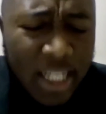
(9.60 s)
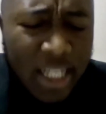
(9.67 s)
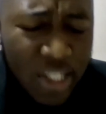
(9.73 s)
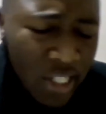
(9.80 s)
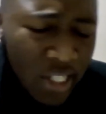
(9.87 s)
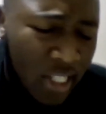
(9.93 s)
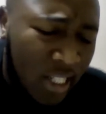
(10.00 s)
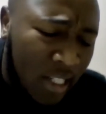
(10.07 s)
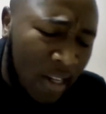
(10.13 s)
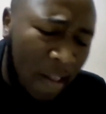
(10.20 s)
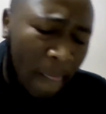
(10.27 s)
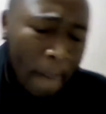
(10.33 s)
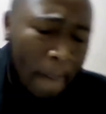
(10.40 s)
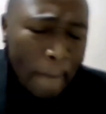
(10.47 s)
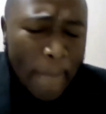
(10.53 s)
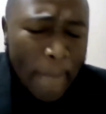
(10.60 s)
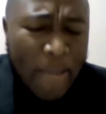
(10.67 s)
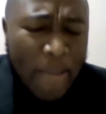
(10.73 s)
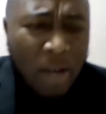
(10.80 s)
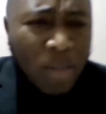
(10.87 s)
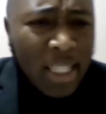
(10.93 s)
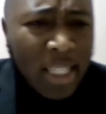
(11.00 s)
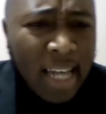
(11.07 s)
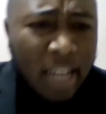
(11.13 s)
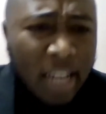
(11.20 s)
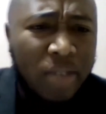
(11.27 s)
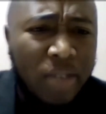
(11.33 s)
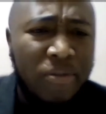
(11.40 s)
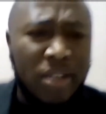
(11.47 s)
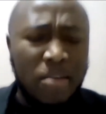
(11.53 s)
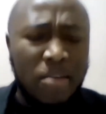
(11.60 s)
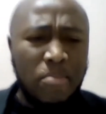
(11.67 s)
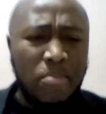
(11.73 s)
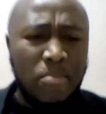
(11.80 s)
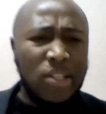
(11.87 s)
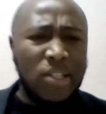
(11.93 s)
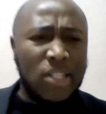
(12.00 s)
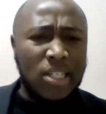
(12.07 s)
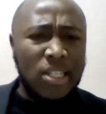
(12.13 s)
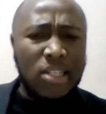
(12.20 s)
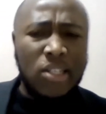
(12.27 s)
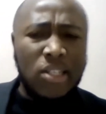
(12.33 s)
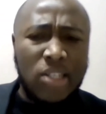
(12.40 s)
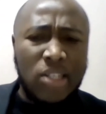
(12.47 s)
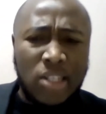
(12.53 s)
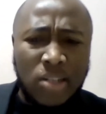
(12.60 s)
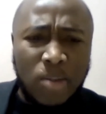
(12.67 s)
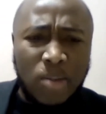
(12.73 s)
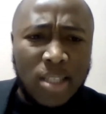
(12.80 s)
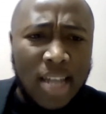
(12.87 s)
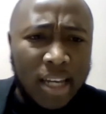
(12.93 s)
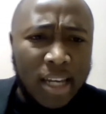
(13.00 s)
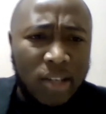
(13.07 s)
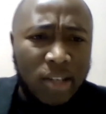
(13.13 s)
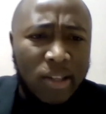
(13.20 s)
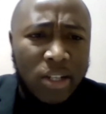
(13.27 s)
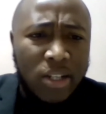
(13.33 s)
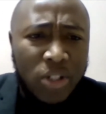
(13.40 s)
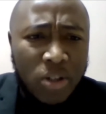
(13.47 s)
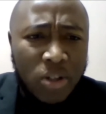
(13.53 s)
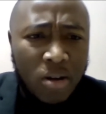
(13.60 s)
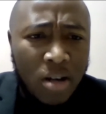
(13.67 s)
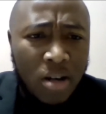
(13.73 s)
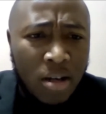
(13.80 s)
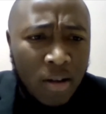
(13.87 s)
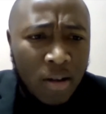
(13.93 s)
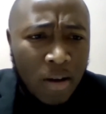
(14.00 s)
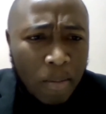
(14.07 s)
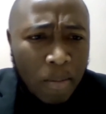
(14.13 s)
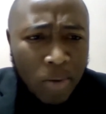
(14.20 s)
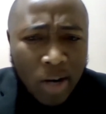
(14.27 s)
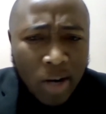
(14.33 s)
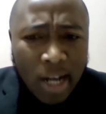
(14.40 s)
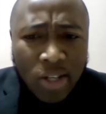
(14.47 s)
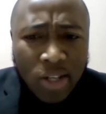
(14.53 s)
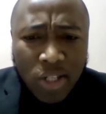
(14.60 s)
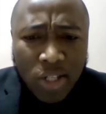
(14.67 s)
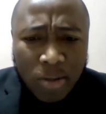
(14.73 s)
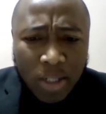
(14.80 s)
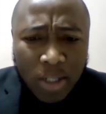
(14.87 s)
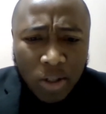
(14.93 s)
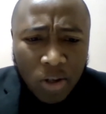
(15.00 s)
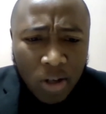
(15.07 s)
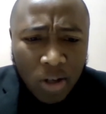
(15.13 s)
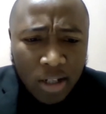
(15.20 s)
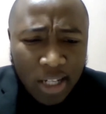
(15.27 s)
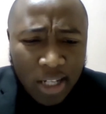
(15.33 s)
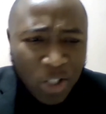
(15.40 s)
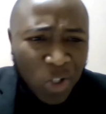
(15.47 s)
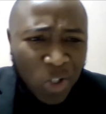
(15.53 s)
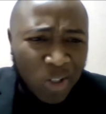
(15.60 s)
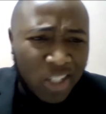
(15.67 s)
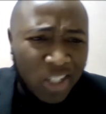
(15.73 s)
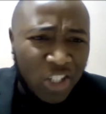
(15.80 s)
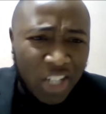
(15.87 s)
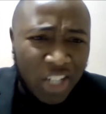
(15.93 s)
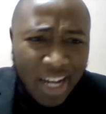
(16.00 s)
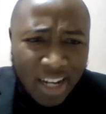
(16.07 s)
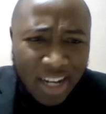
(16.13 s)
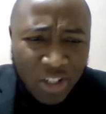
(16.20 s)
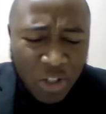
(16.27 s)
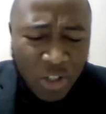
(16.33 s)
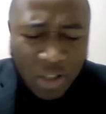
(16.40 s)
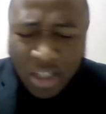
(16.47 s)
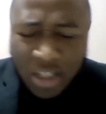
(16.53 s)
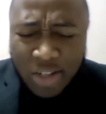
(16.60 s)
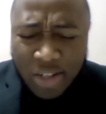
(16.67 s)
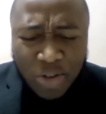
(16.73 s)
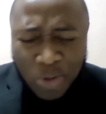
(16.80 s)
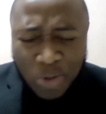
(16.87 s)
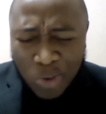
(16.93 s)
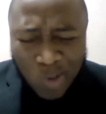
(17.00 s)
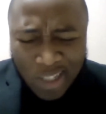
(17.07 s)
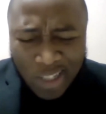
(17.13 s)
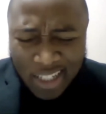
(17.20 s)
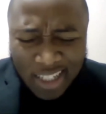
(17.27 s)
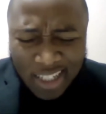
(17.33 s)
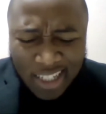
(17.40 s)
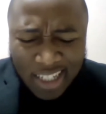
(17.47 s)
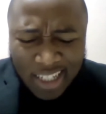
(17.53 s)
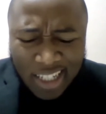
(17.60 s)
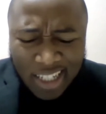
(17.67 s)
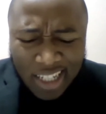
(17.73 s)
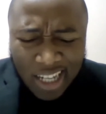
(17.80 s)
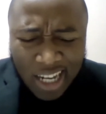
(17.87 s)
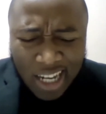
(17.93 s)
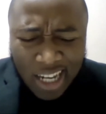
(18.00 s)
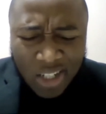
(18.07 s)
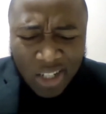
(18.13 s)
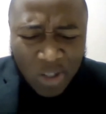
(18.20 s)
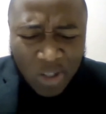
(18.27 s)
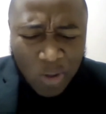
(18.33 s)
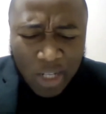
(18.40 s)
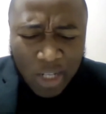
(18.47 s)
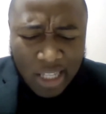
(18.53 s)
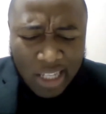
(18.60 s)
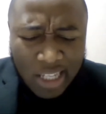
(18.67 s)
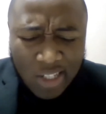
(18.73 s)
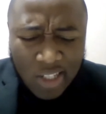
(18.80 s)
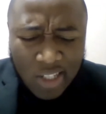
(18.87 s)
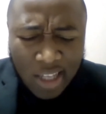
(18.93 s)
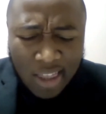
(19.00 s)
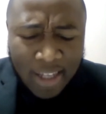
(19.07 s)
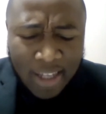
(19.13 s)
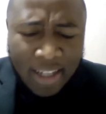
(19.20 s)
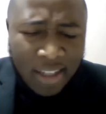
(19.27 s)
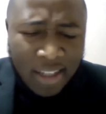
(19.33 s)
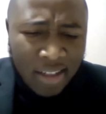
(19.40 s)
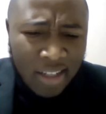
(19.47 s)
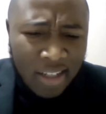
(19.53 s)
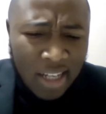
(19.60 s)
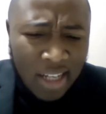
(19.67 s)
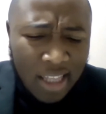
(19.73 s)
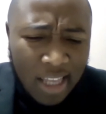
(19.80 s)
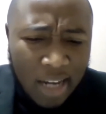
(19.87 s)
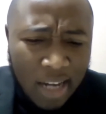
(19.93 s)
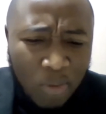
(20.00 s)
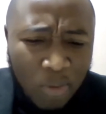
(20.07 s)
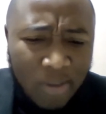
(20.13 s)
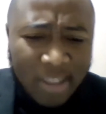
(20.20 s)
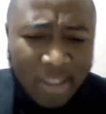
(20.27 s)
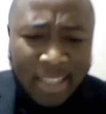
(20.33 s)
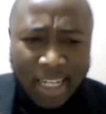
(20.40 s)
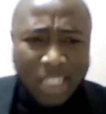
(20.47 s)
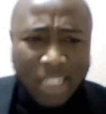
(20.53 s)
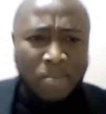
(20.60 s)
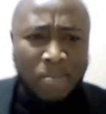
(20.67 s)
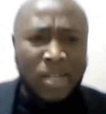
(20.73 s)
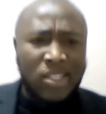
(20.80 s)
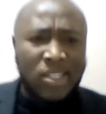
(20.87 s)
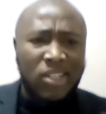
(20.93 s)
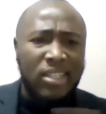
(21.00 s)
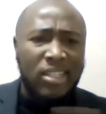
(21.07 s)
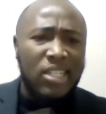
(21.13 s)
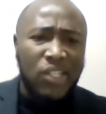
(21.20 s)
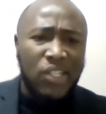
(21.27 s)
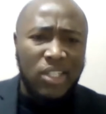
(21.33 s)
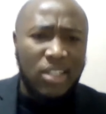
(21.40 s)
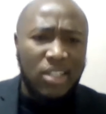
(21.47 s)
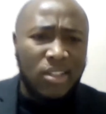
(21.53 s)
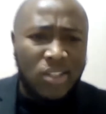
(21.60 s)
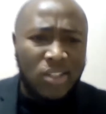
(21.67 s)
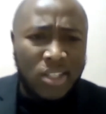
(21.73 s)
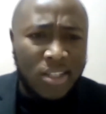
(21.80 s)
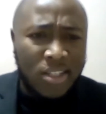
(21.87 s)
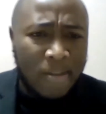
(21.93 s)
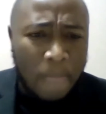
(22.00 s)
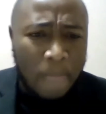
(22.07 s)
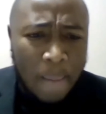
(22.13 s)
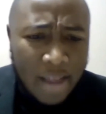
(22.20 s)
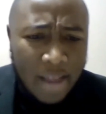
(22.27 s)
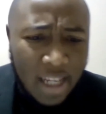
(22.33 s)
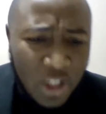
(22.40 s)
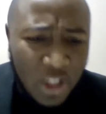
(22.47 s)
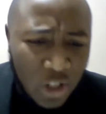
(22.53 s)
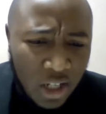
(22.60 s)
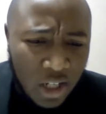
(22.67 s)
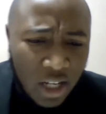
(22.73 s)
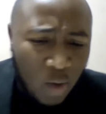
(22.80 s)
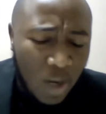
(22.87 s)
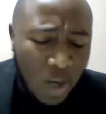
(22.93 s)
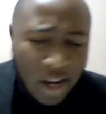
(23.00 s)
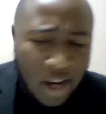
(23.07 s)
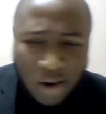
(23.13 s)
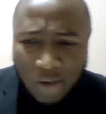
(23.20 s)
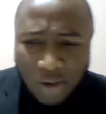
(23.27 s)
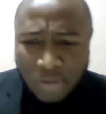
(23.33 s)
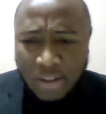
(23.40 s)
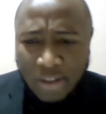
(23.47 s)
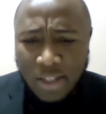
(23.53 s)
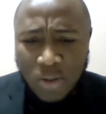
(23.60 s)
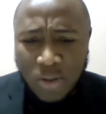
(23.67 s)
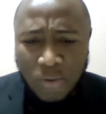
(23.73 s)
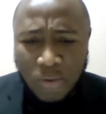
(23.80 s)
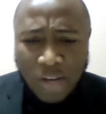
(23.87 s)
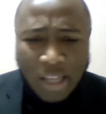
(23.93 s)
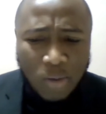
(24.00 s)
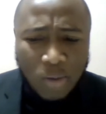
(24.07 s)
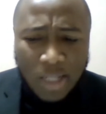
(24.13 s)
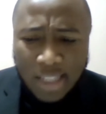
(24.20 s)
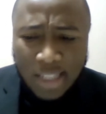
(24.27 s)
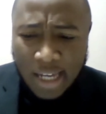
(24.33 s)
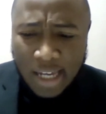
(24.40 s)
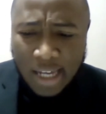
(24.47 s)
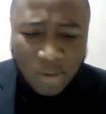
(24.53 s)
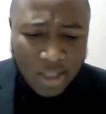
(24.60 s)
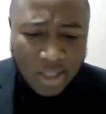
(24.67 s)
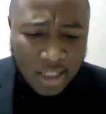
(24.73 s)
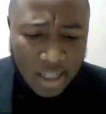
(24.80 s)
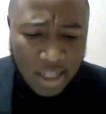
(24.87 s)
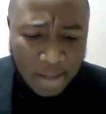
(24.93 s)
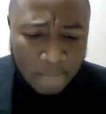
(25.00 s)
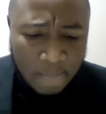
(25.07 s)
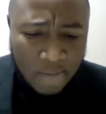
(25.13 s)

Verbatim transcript: grace. We thank you for your mercies. We thank you that you're a prayer answering God, that you're in charge, you're in control. Hallelujah. There's nothing that takes place on this earth that you're not aware of. And so, Father, we thank you today,